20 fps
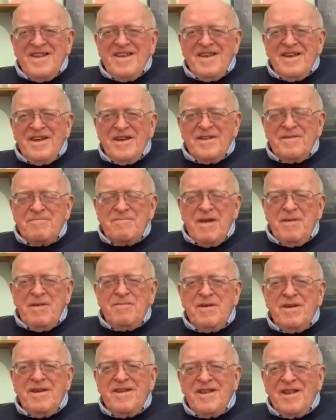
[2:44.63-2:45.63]

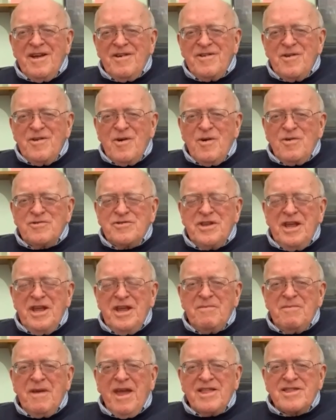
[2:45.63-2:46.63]
your whole
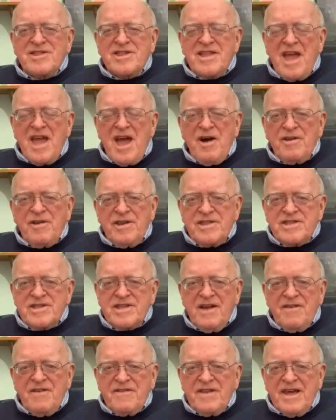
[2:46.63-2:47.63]
team gets down and
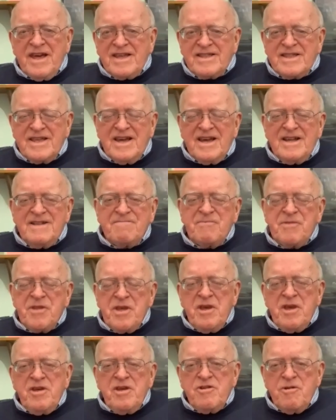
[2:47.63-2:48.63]
stuff like that.
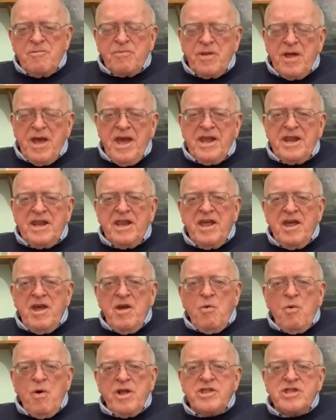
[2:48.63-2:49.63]
You're playing.
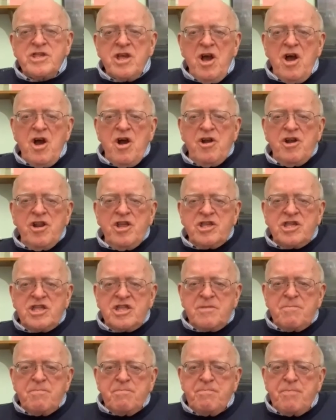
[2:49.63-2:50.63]
What's the hardest
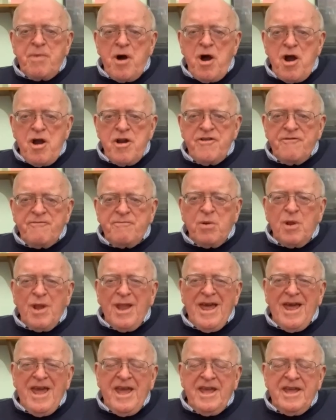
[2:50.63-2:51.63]
part of
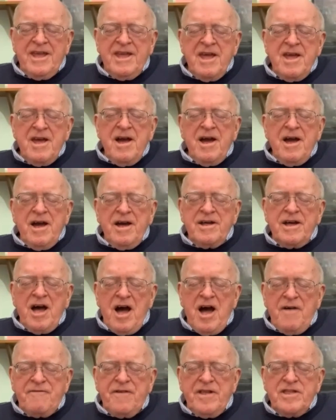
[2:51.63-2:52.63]
playing
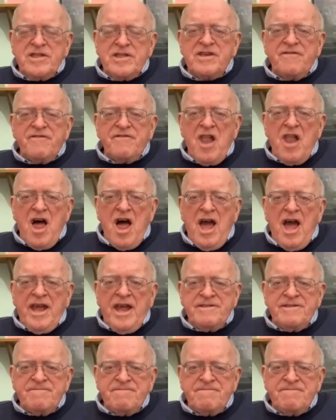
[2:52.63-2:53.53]
offensive line?